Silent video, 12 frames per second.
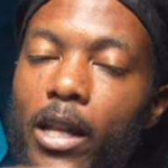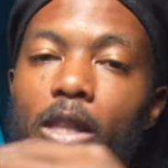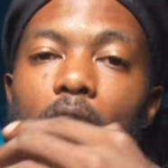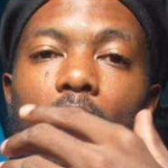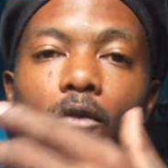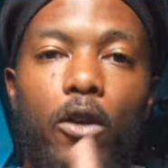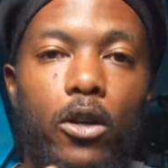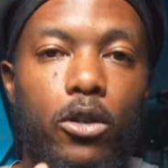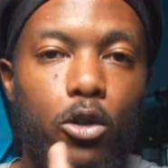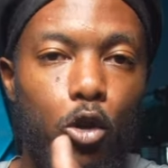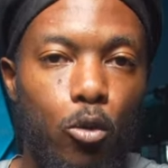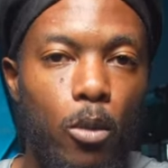the
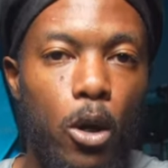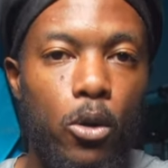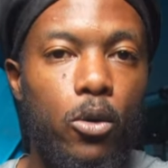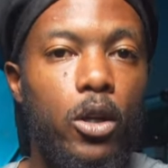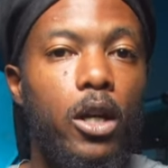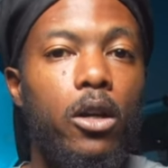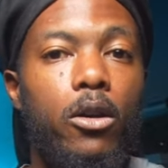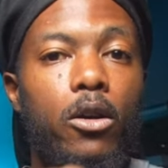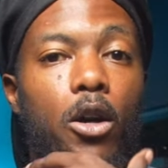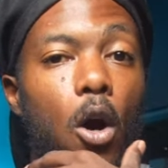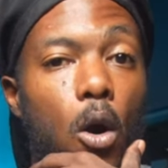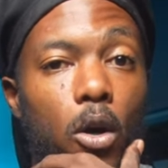vertical mode
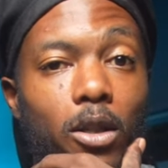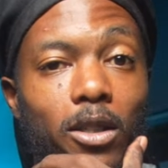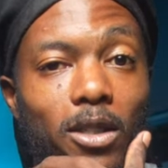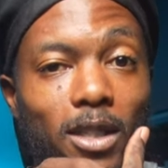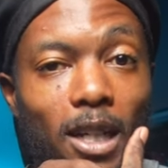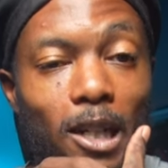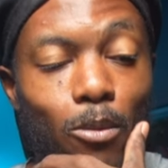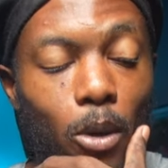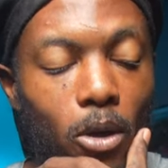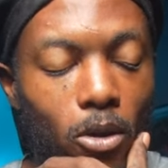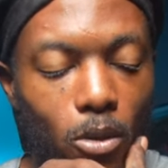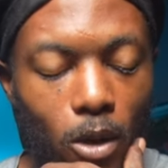here on the
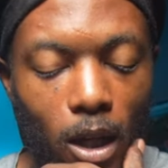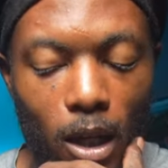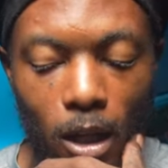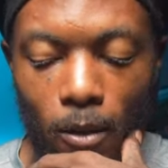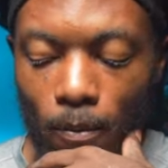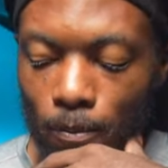Cinepeer 3E.